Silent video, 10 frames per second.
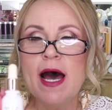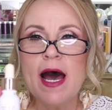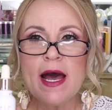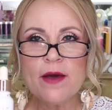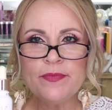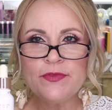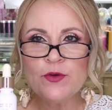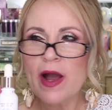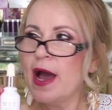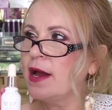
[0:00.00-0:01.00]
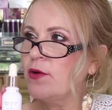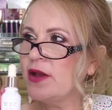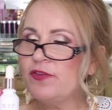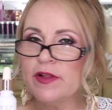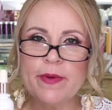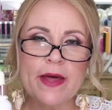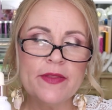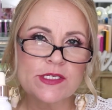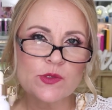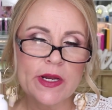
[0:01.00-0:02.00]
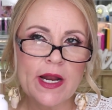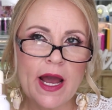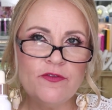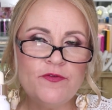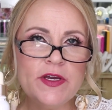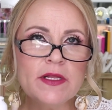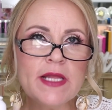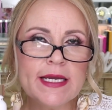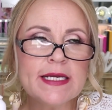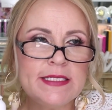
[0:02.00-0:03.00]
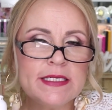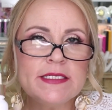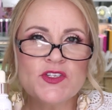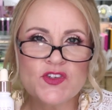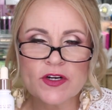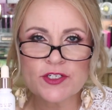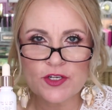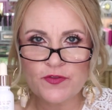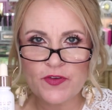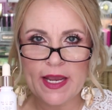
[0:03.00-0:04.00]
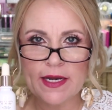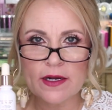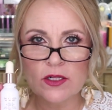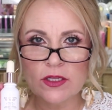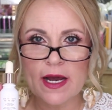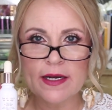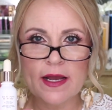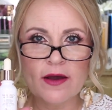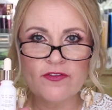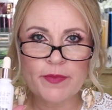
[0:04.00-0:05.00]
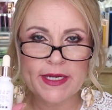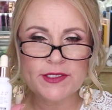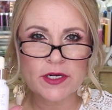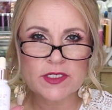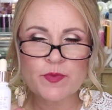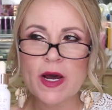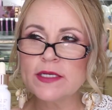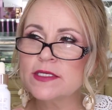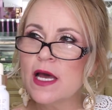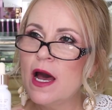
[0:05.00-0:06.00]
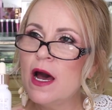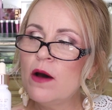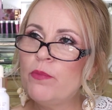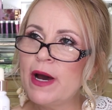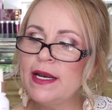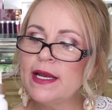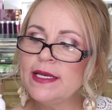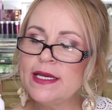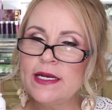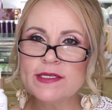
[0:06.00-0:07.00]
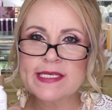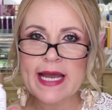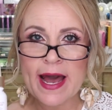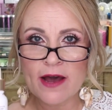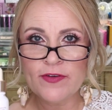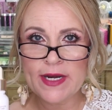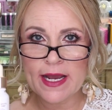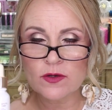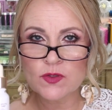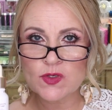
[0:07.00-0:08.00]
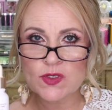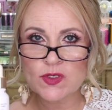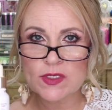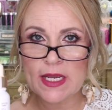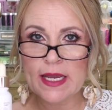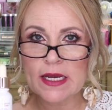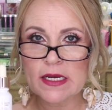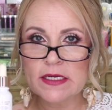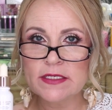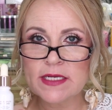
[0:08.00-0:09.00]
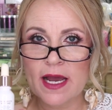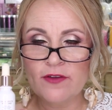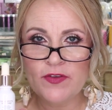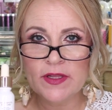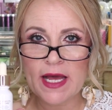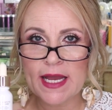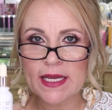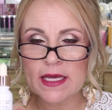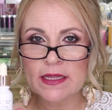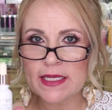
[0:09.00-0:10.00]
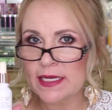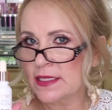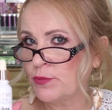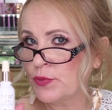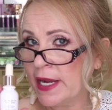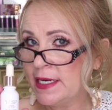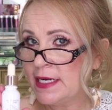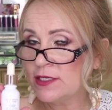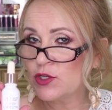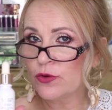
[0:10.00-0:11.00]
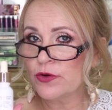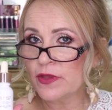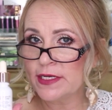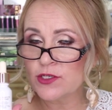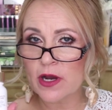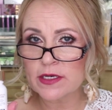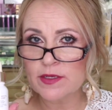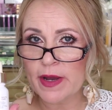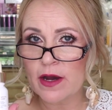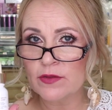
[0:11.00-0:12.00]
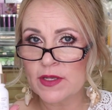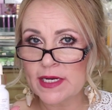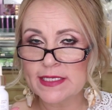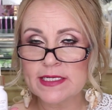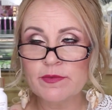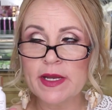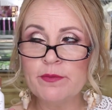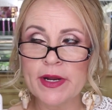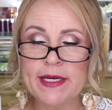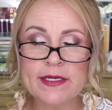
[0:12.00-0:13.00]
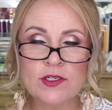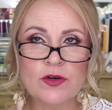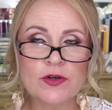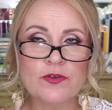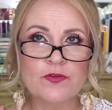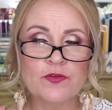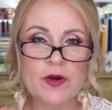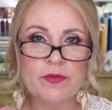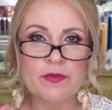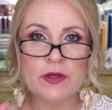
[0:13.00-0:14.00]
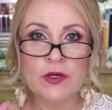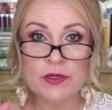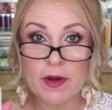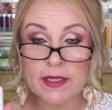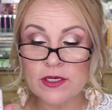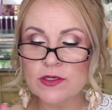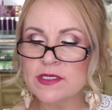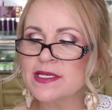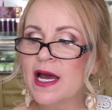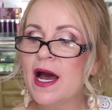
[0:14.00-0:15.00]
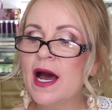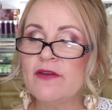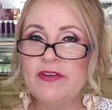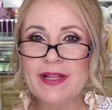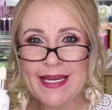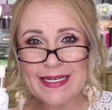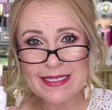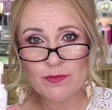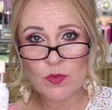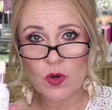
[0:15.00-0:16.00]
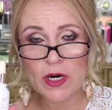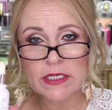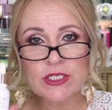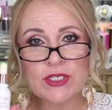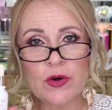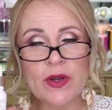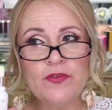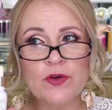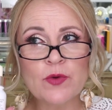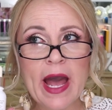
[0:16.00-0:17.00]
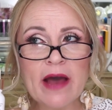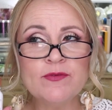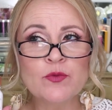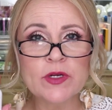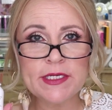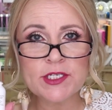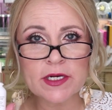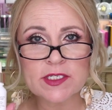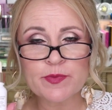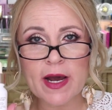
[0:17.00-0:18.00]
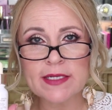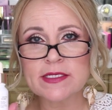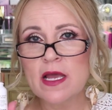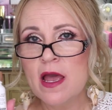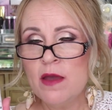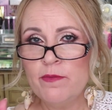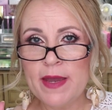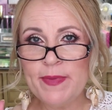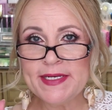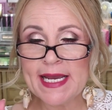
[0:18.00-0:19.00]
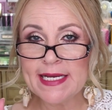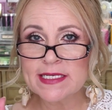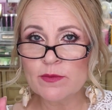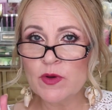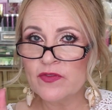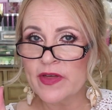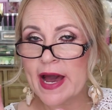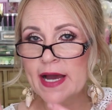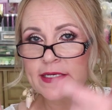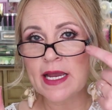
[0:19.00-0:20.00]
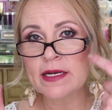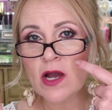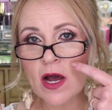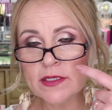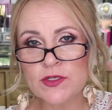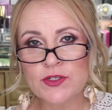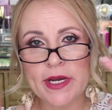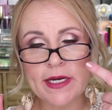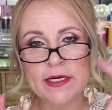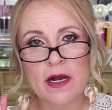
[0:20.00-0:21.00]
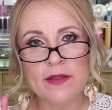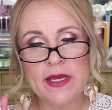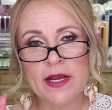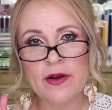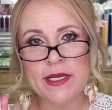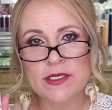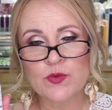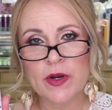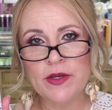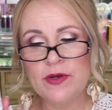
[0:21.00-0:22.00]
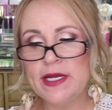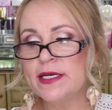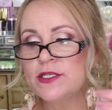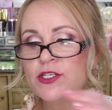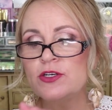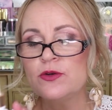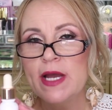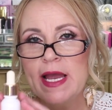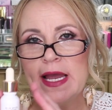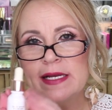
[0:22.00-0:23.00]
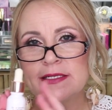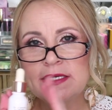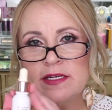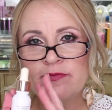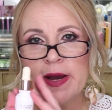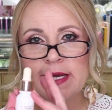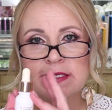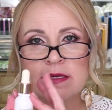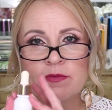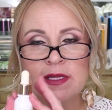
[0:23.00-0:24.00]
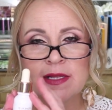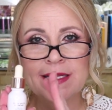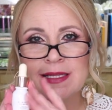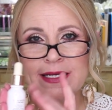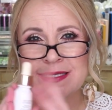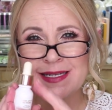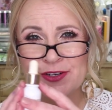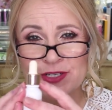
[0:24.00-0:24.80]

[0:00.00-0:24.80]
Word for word: Um, do, how do I feel about this one? I feel like it did start to fade a lot of my dark spots, but again, it's a half an ounce and I feel like like the brightening toner that I talked about, the niacinamide brightening toner from Good Molecules, I feel like it did more. So if you have really dark spots, maybe take some of that and concentrate it on the areas where you need it to instead of buying something like this and you're